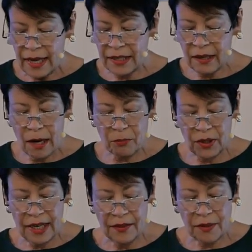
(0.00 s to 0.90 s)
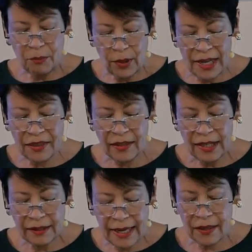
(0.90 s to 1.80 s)
and comprehend the breadth,
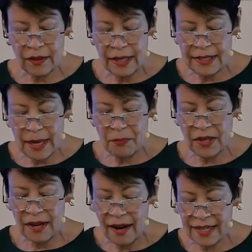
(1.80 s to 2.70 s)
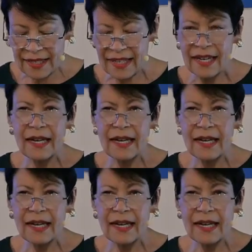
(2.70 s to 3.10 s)
length, depth, and height,